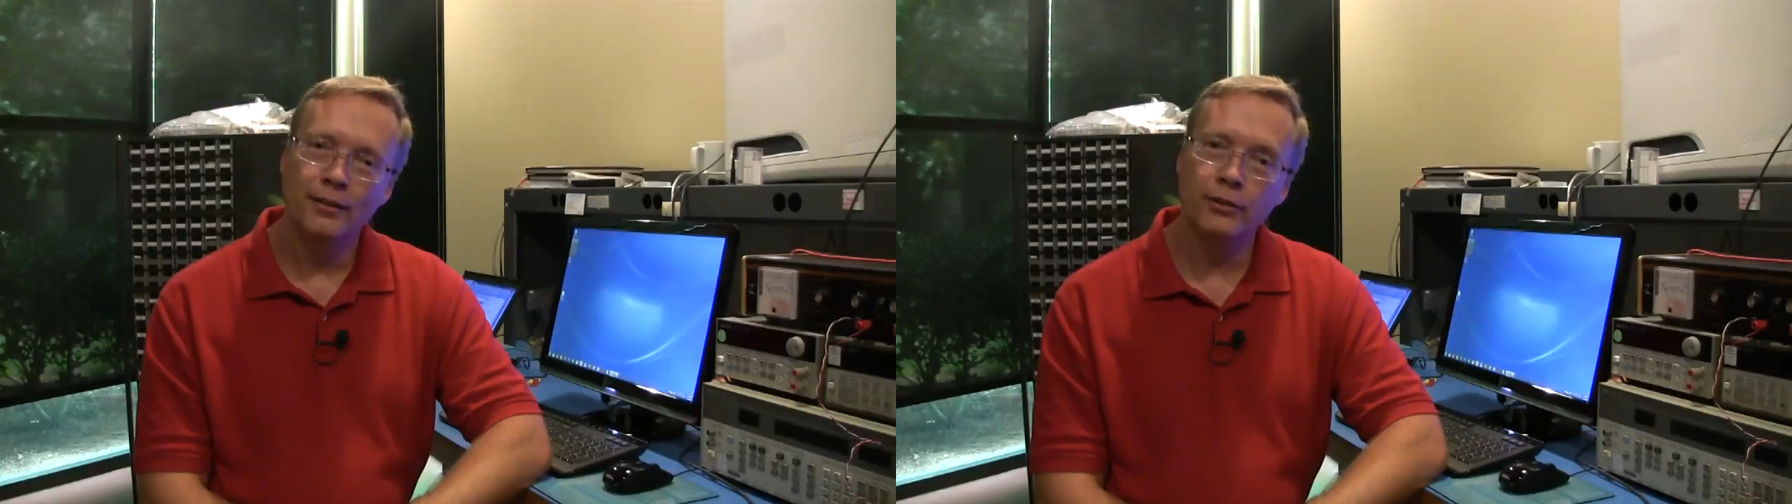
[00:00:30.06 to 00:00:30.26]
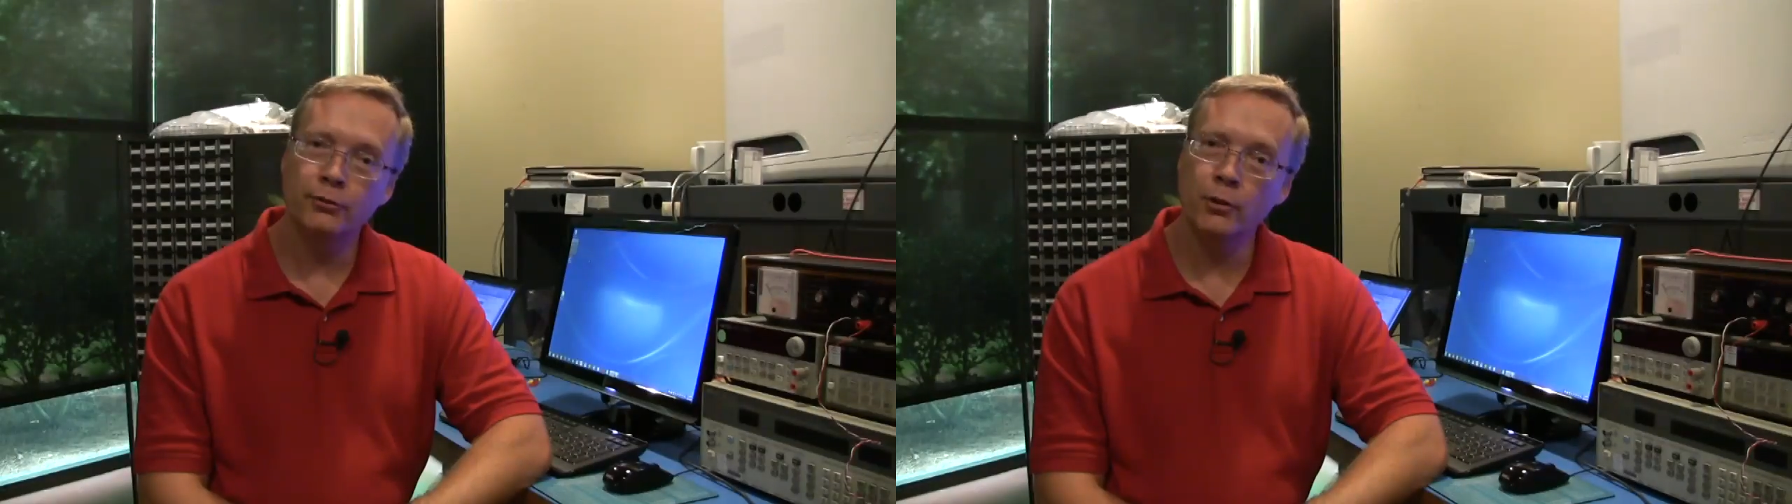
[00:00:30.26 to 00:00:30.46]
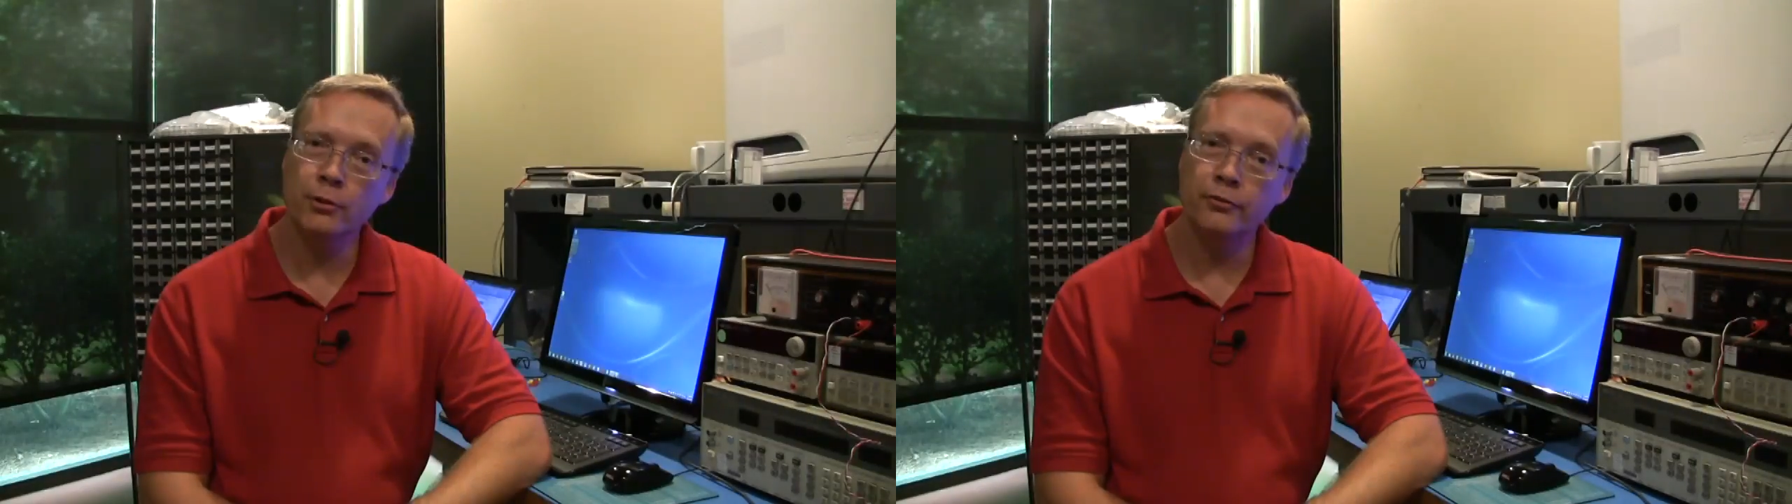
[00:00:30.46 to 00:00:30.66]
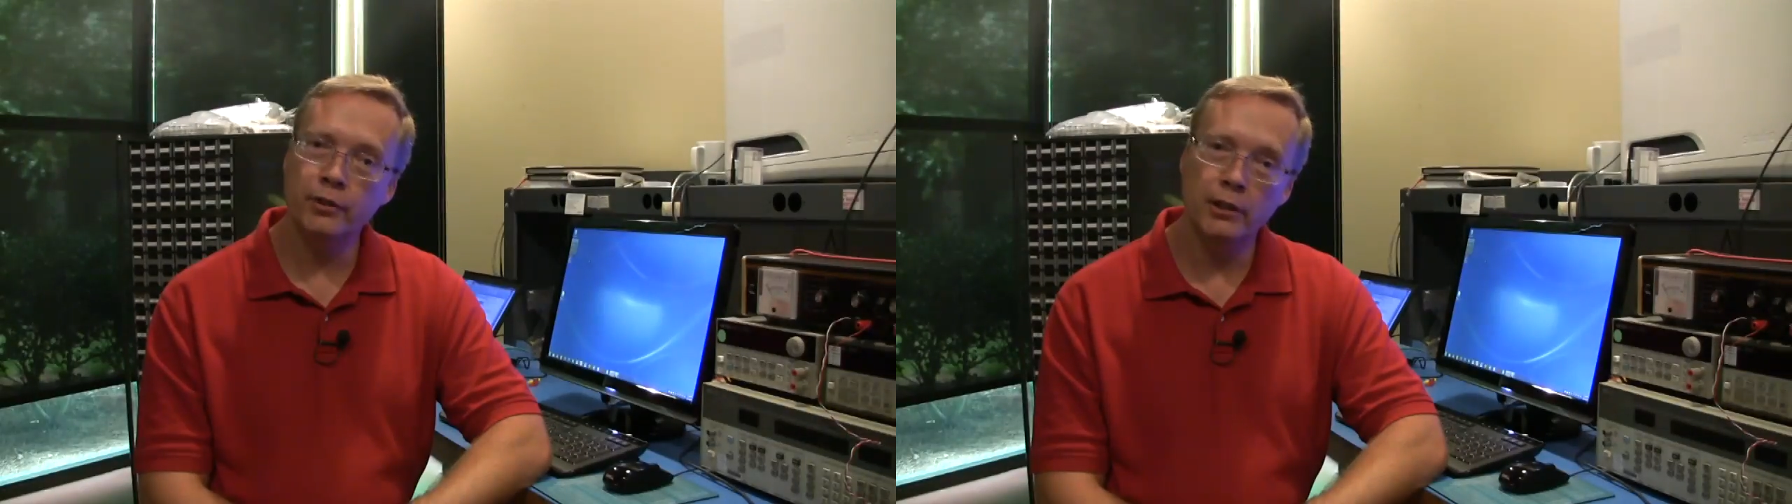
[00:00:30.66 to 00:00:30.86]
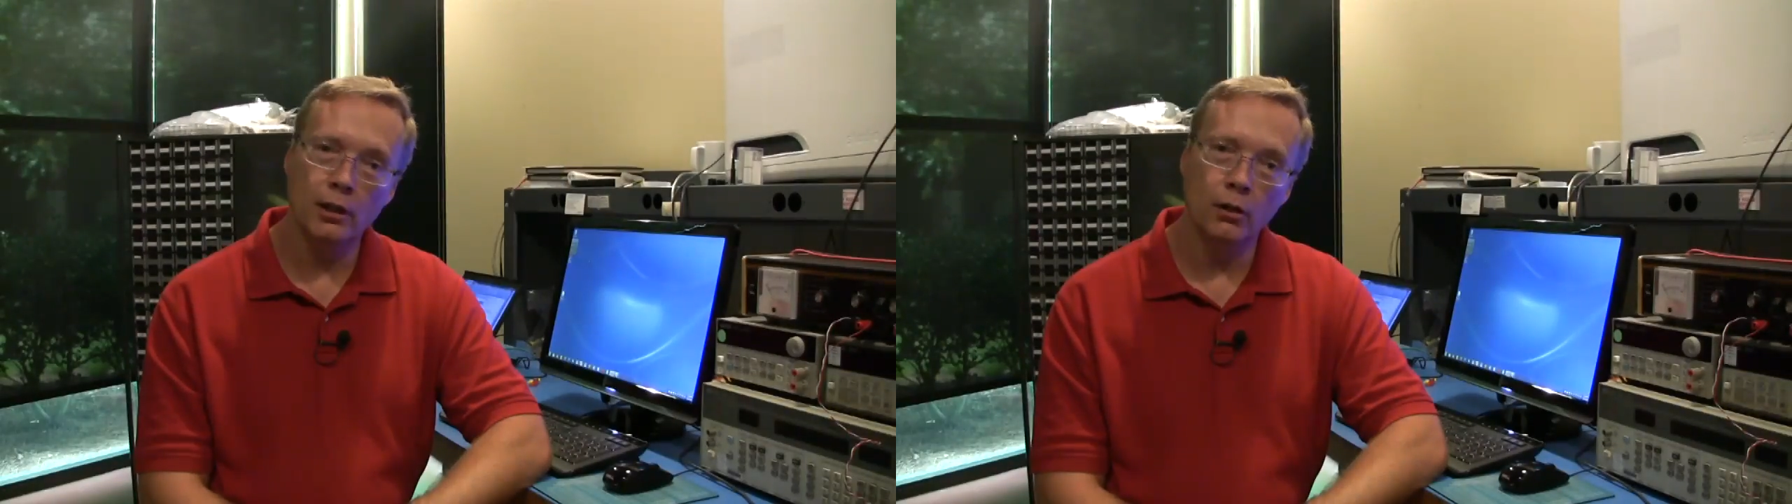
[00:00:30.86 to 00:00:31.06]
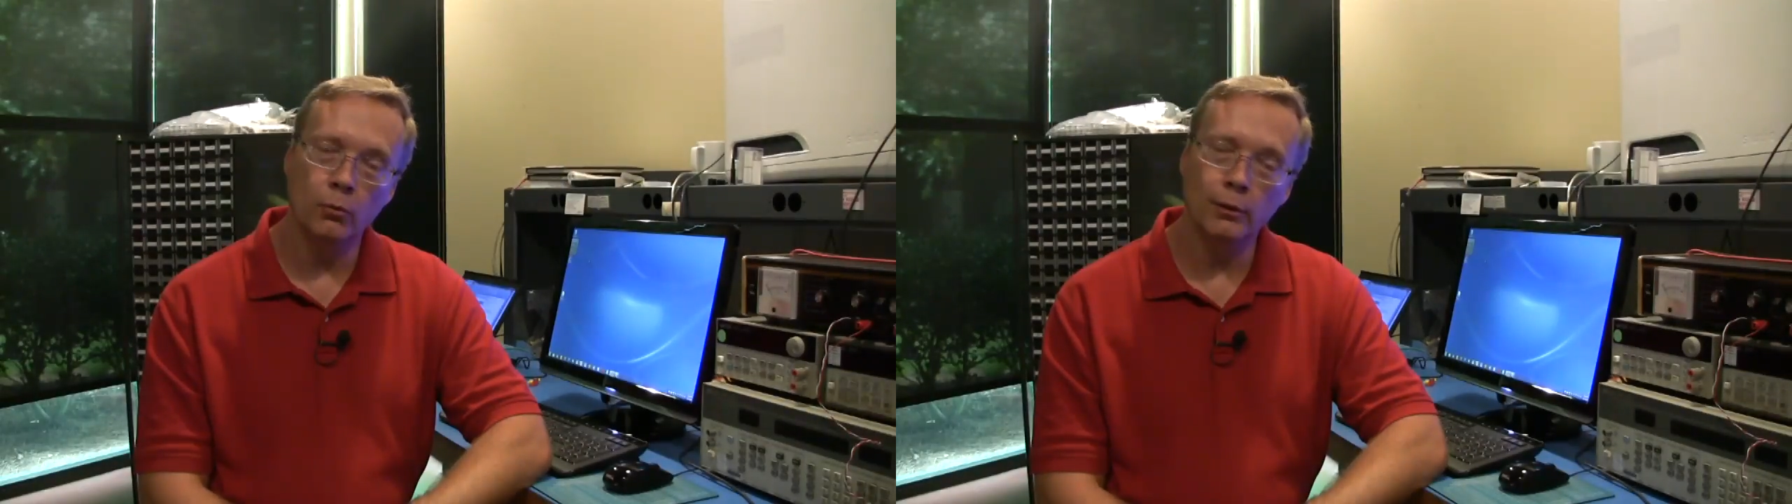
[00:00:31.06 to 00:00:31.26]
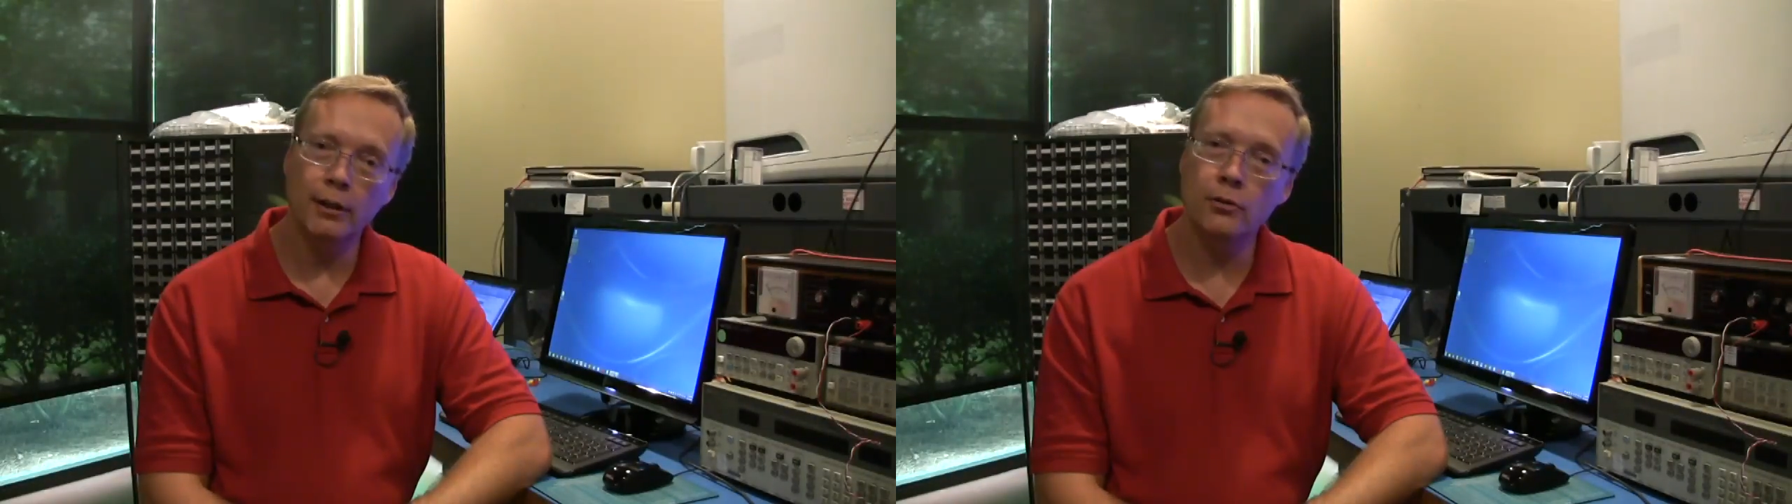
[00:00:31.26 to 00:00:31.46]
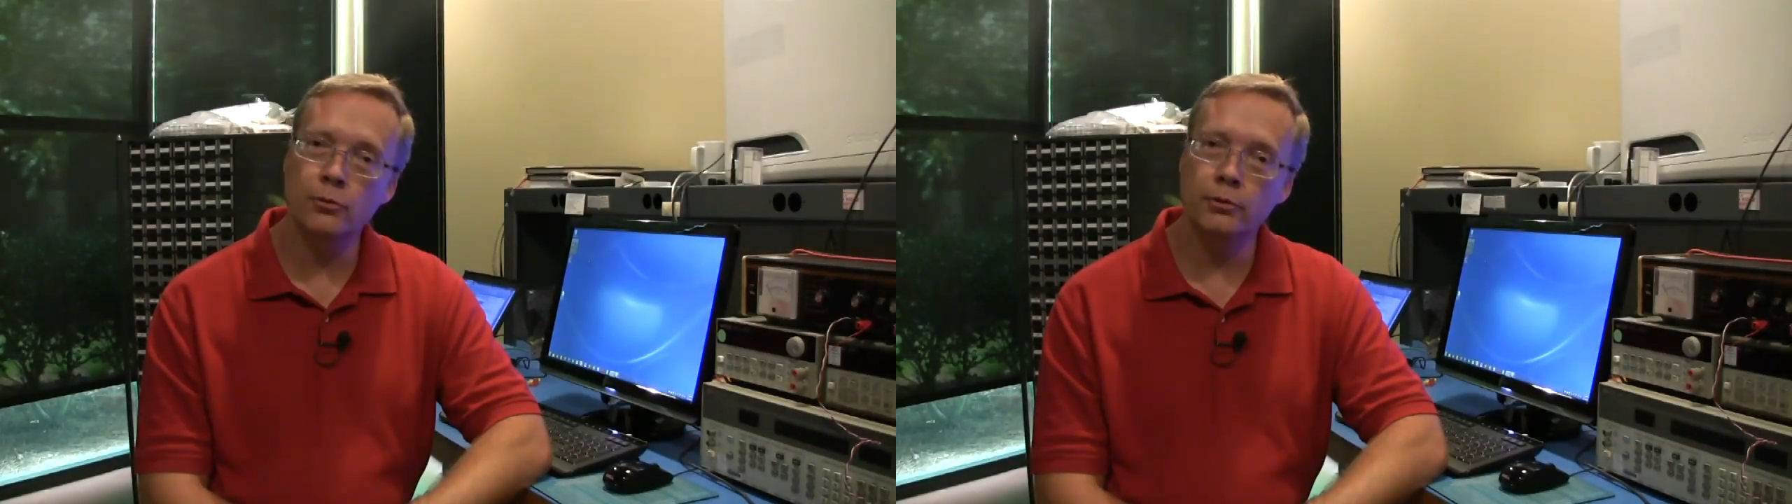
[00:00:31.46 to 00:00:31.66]
This first video will
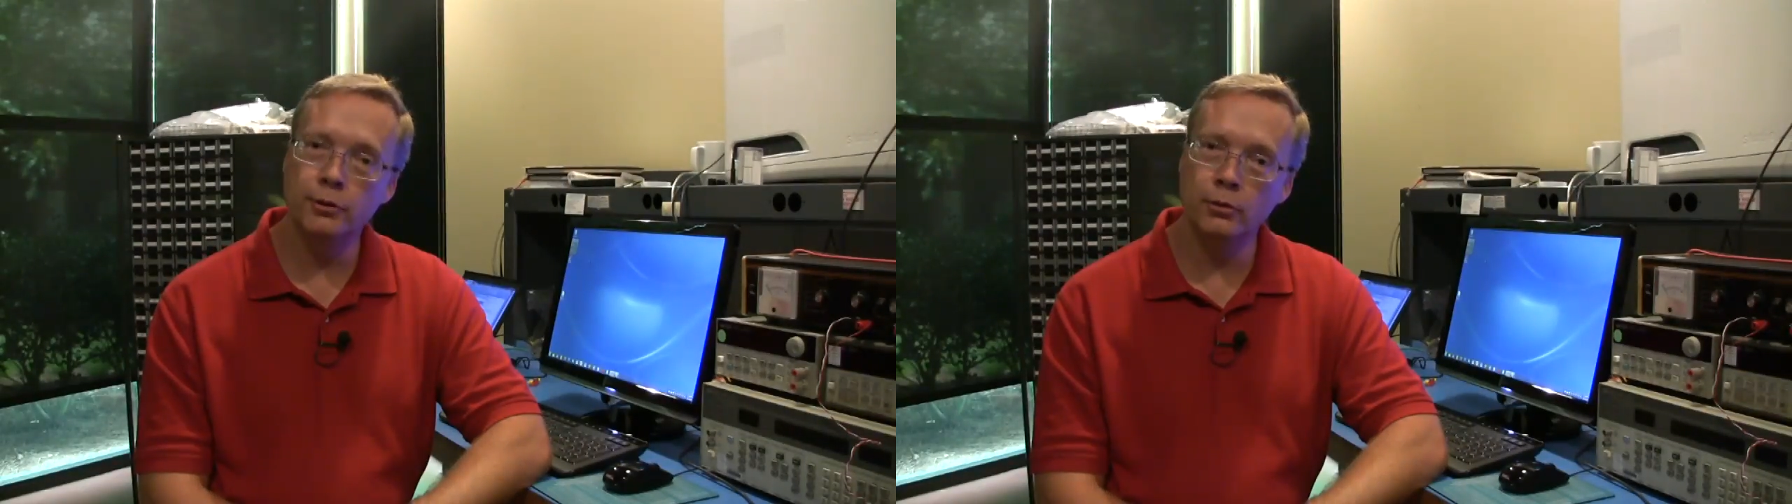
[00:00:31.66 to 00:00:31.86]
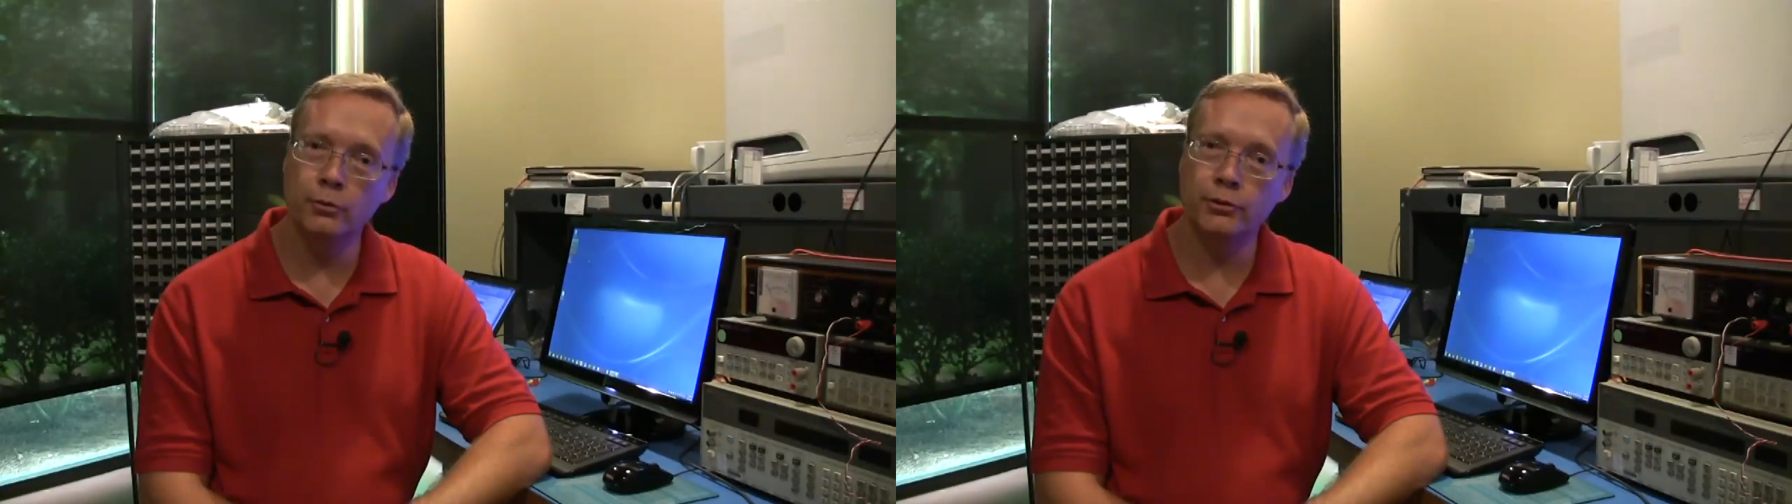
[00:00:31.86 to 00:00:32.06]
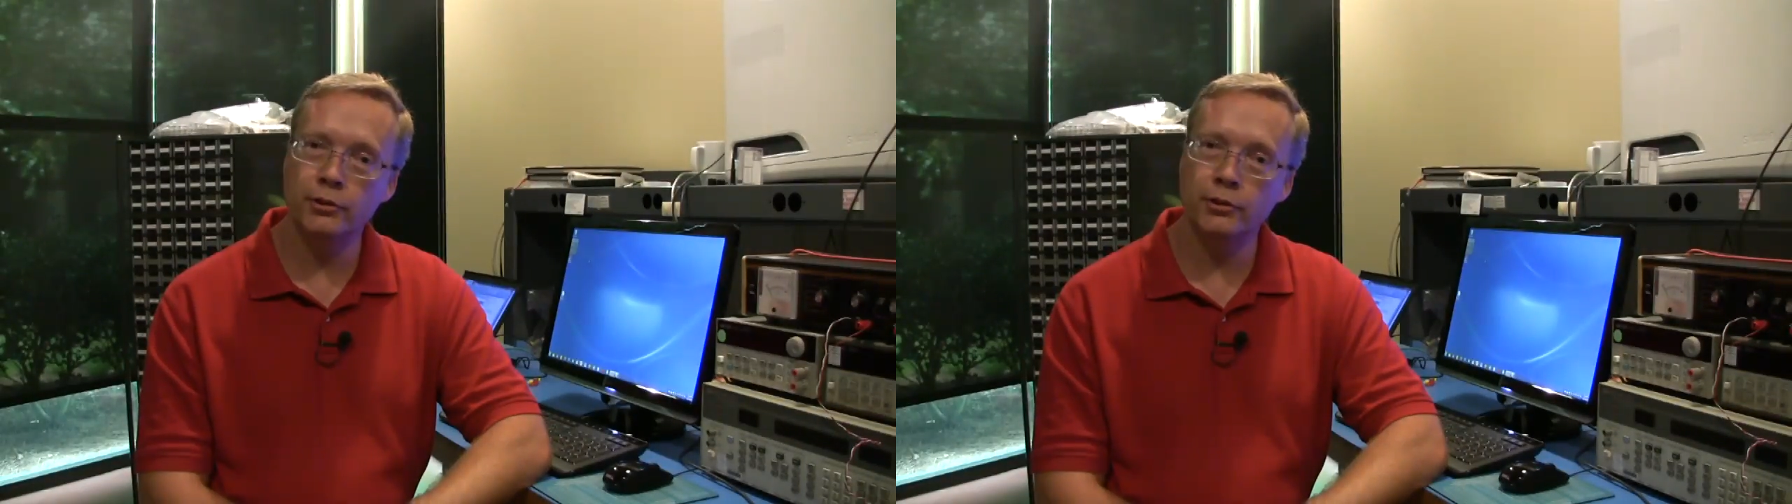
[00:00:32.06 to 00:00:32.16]
introduce